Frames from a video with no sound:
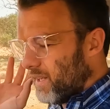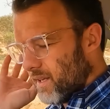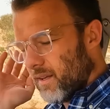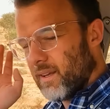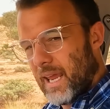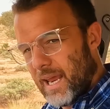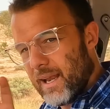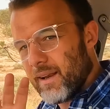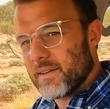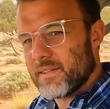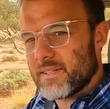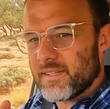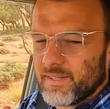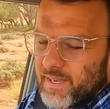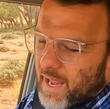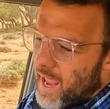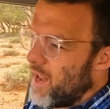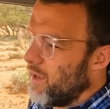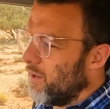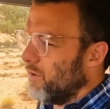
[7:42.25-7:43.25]
In its
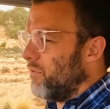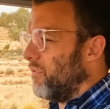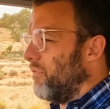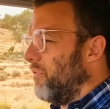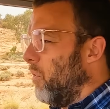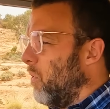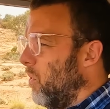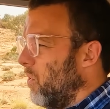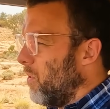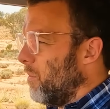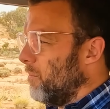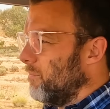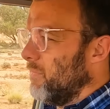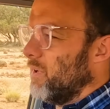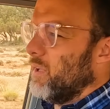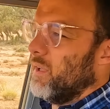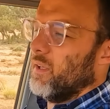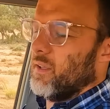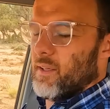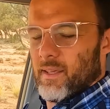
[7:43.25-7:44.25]
standard form,
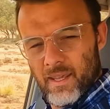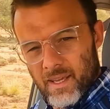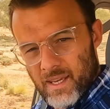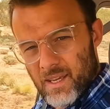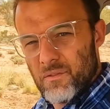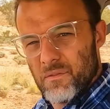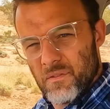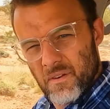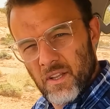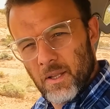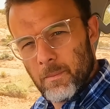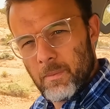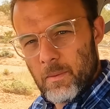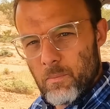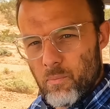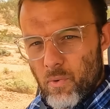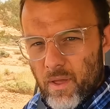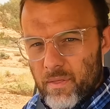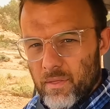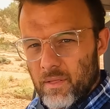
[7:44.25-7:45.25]
it can feel a
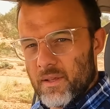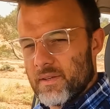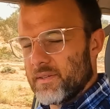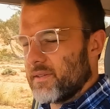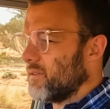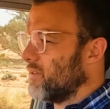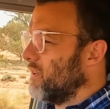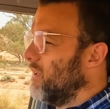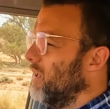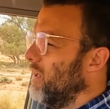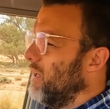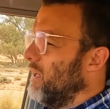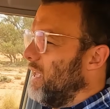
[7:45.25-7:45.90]
bit breathless.